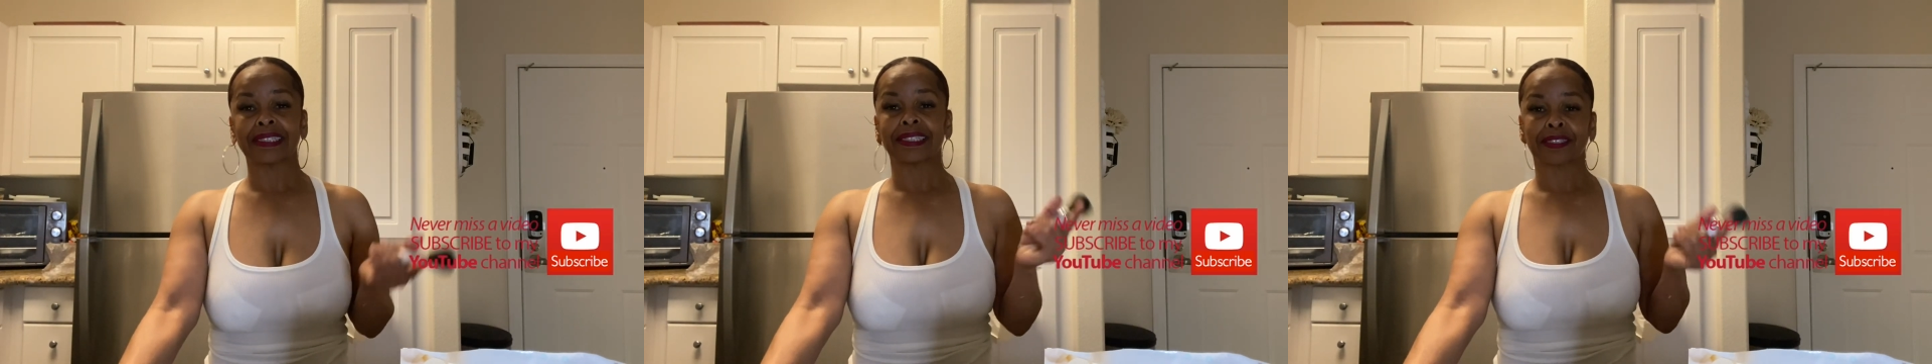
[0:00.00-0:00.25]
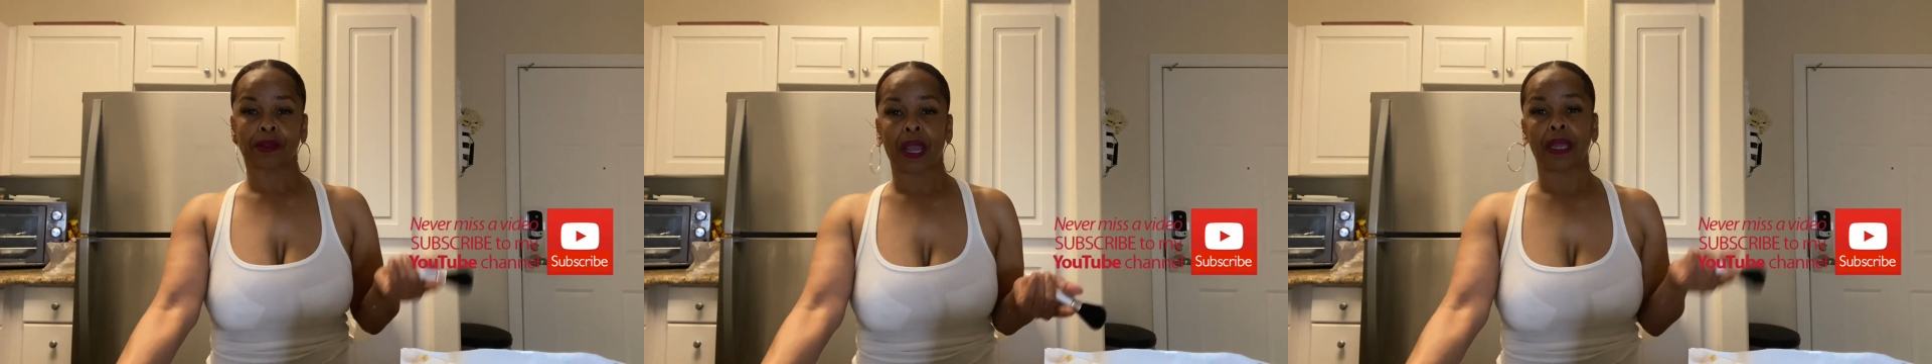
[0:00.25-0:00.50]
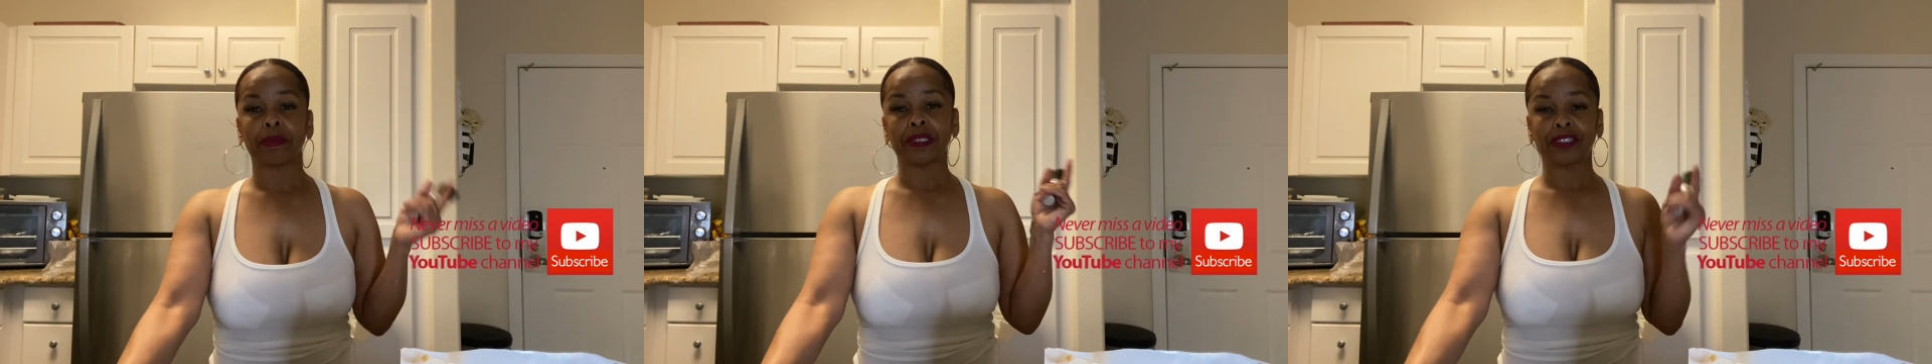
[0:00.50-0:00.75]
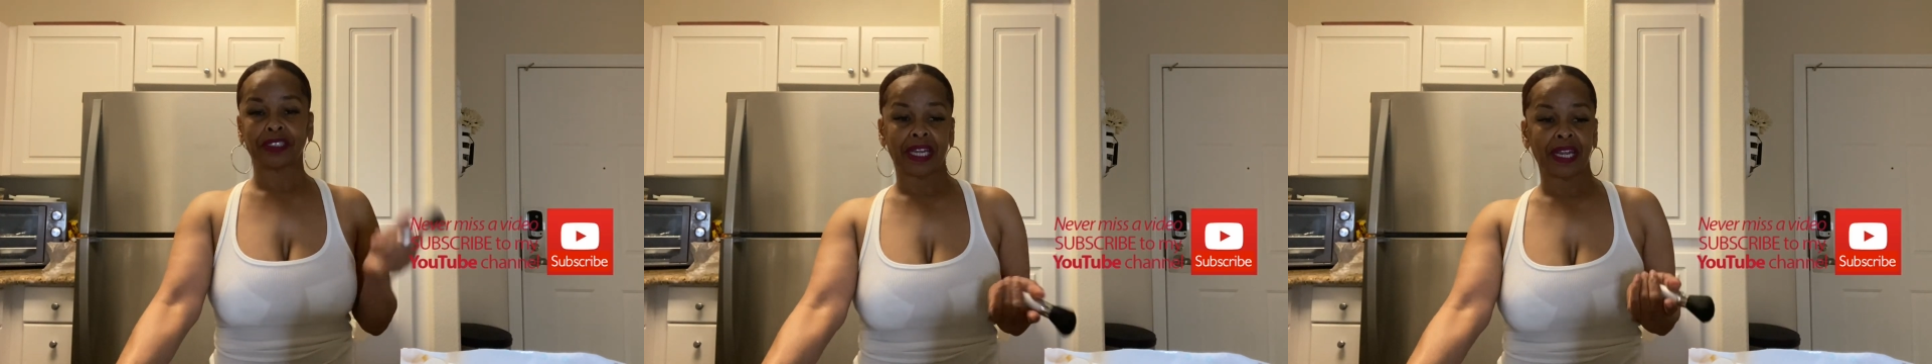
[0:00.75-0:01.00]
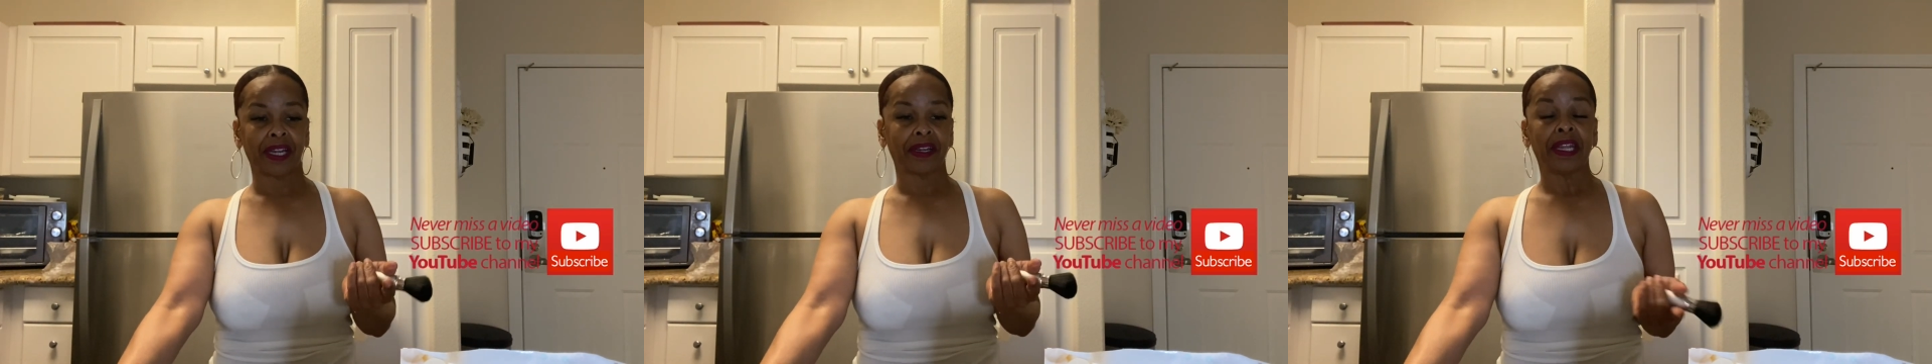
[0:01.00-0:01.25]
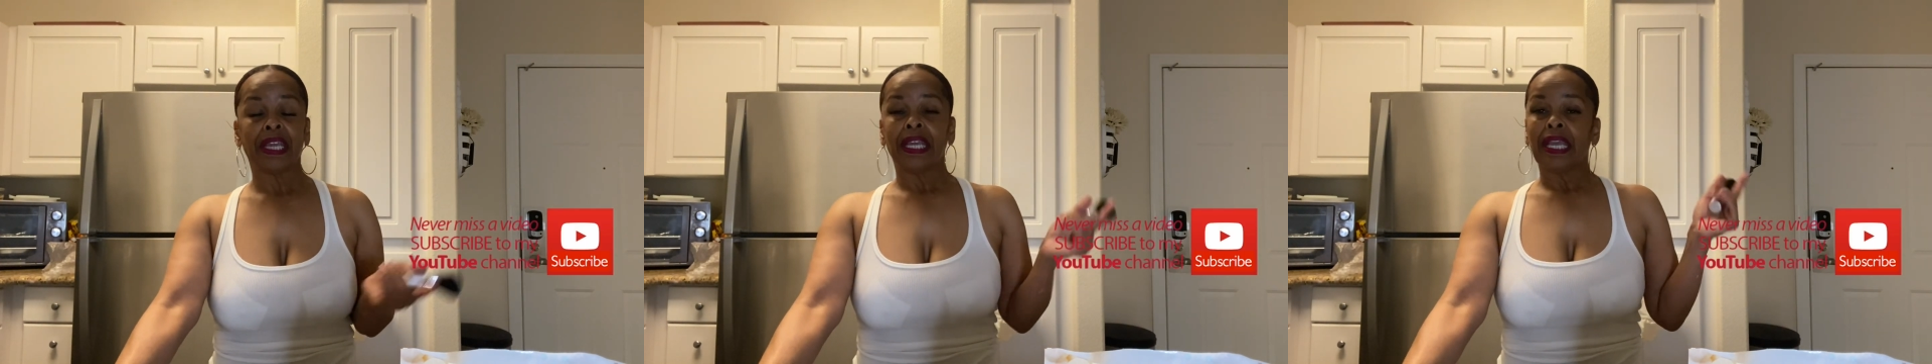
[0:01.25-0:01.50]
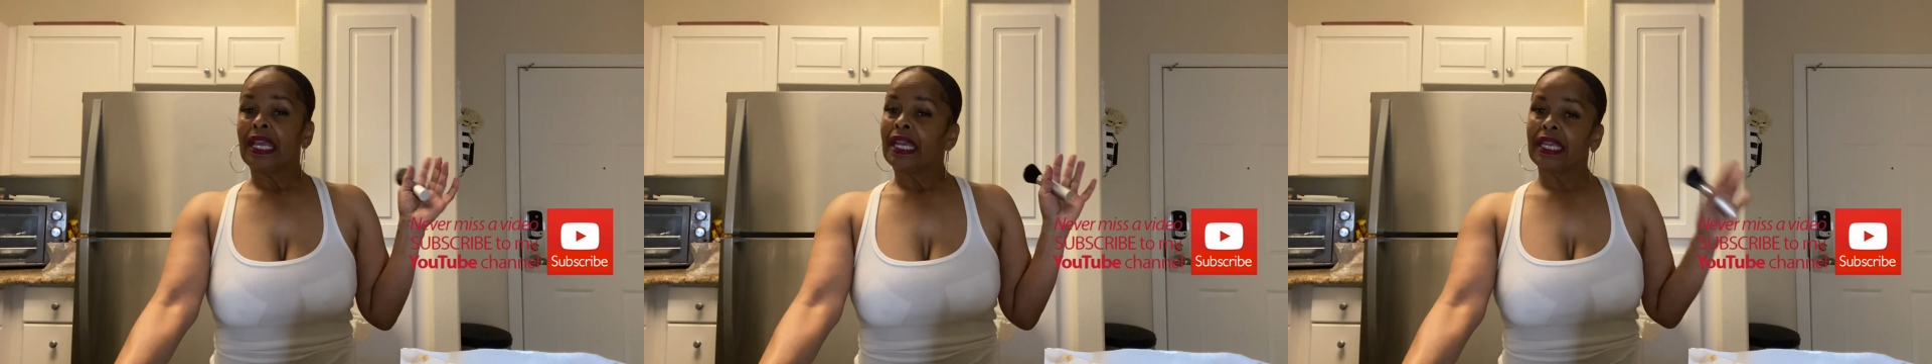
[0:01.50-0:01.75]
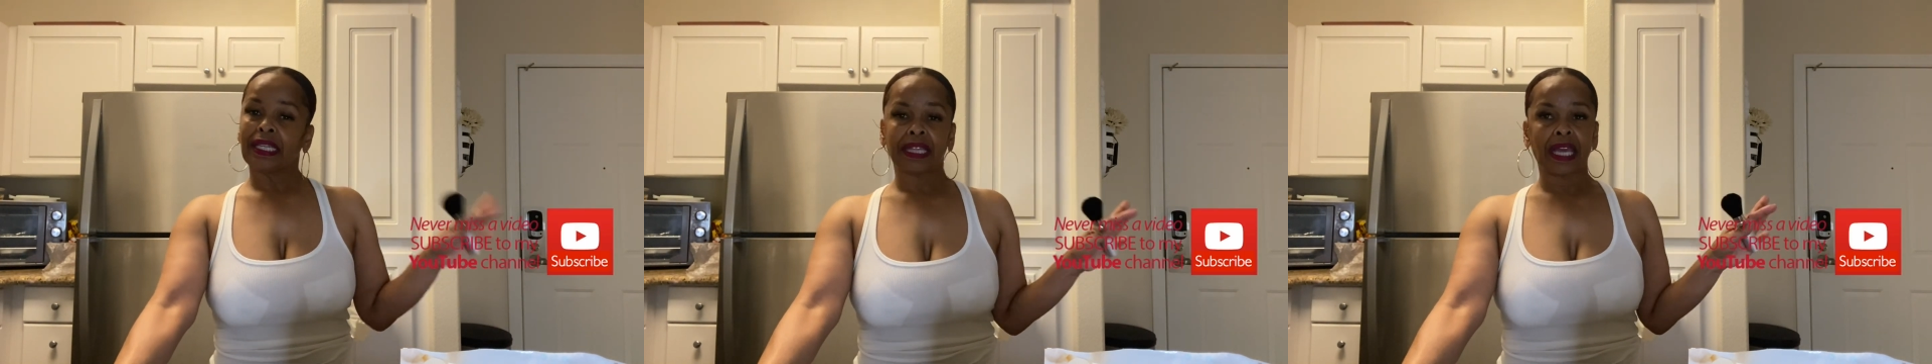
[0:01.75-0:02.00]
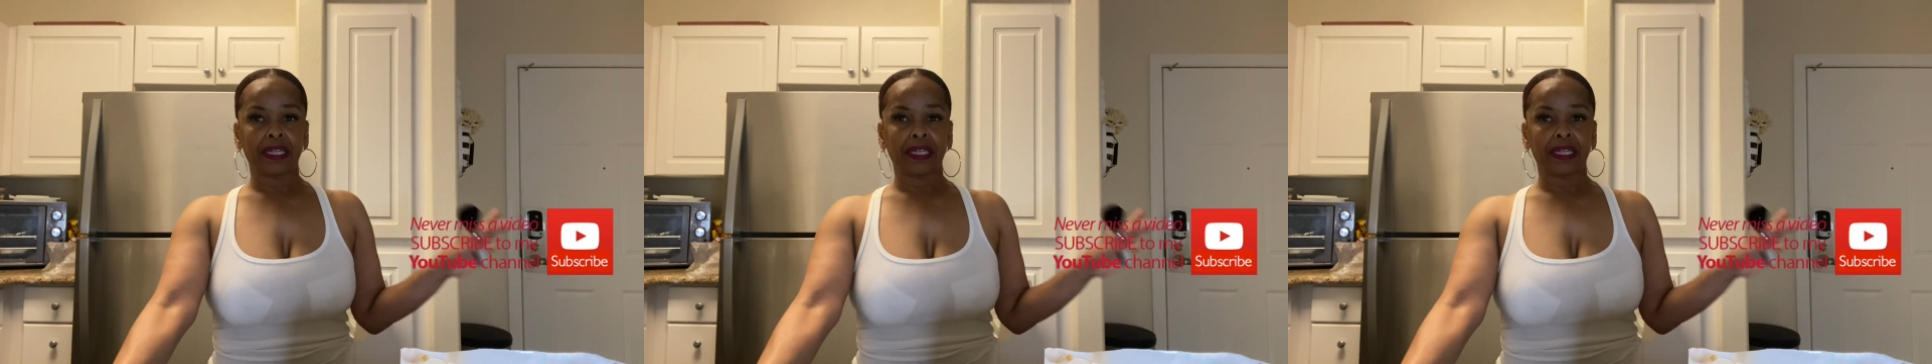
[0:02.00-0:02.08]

subscribe, and share. Hit that